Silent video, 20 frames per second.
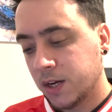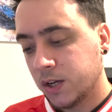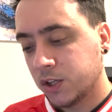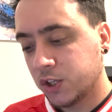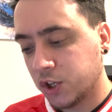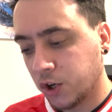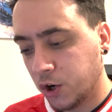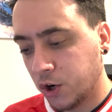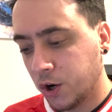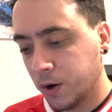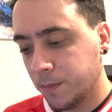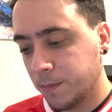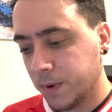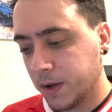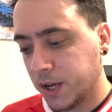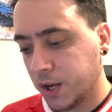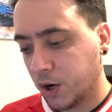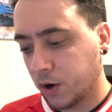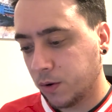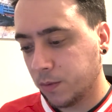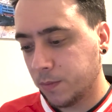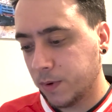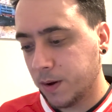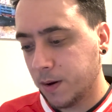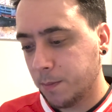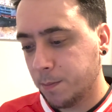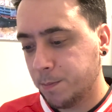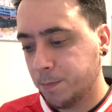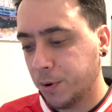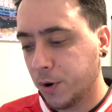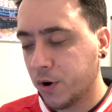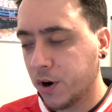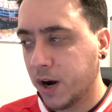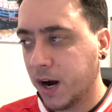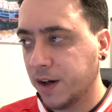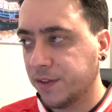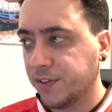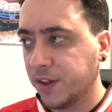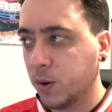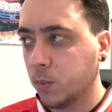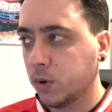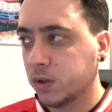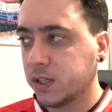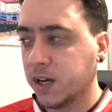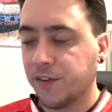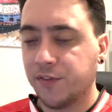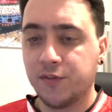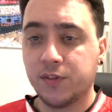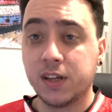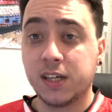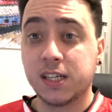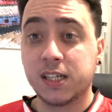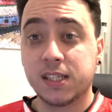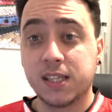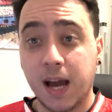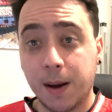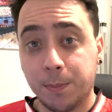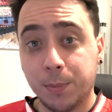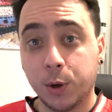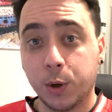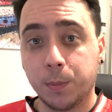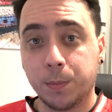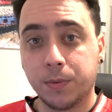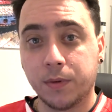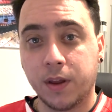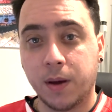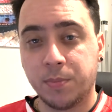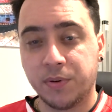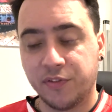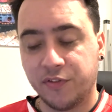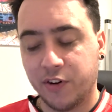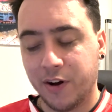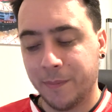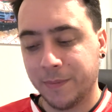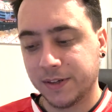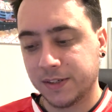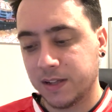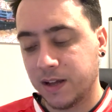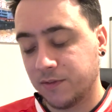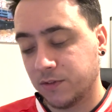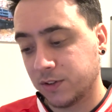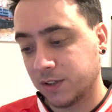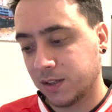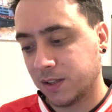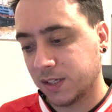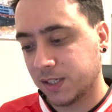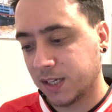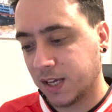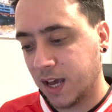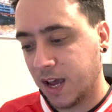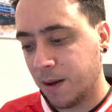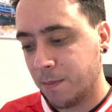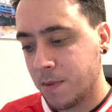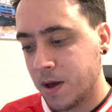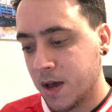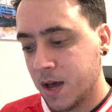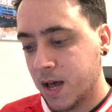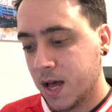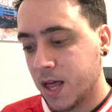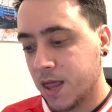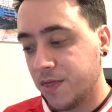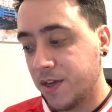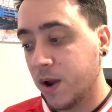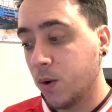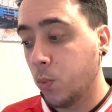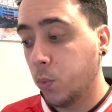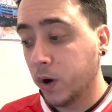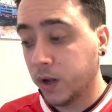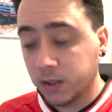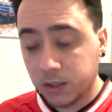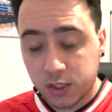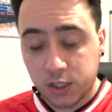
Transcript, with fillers: So, you know, Borough, I think, will definitely step up their performance levels in this game. They will